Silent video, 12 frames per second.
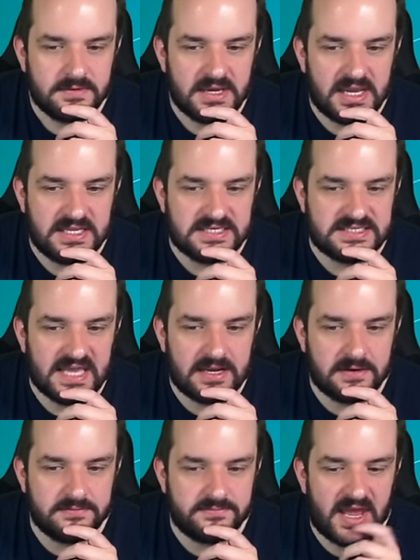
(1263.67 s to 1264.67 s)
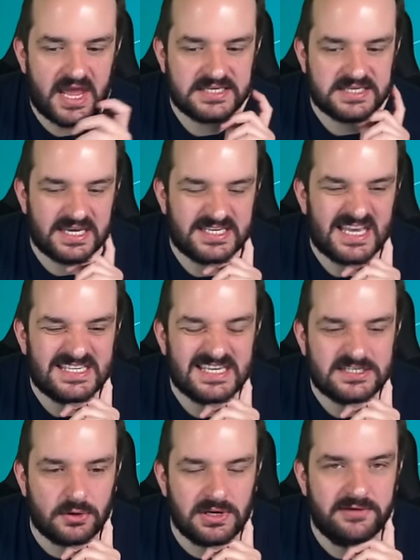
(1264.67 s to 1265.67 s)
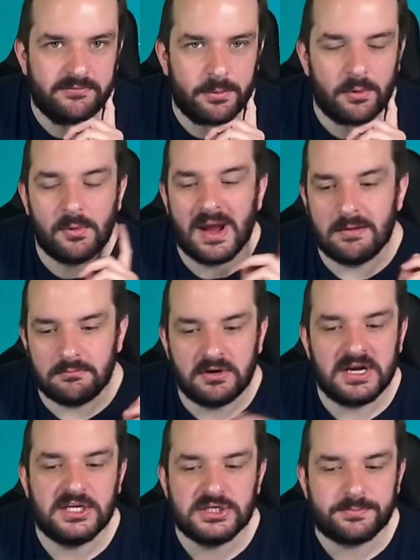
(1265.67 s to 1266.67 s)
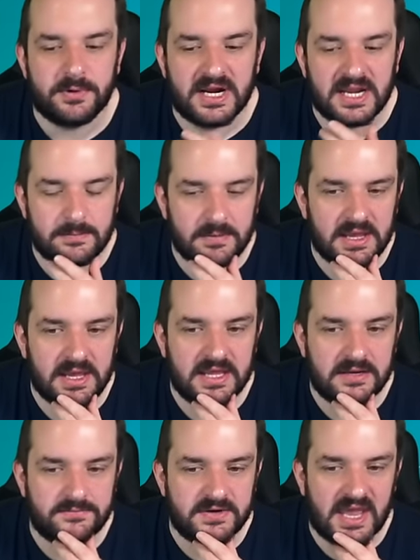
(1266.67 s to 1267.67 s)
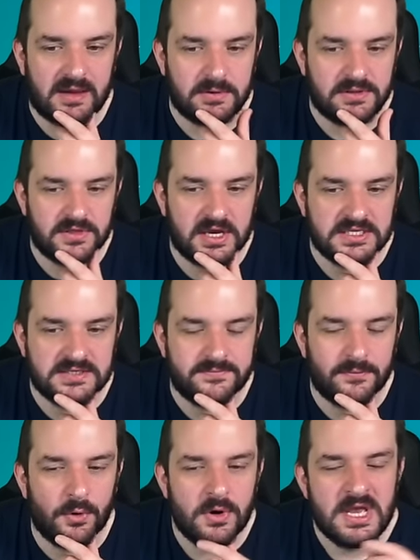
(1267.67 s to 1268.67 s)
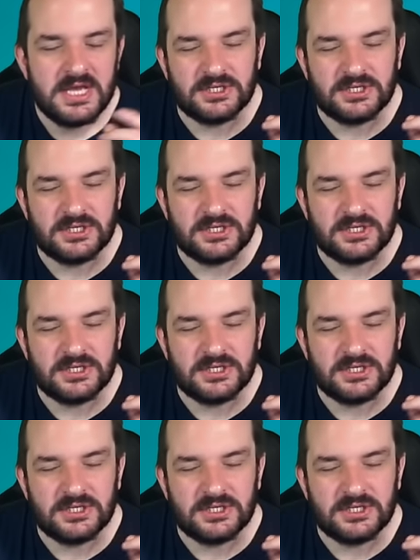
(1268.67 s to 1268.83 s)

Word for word: instead of Eze, because Eze's got Liverpool away. I'm really just bringing him in for game week thirty-four.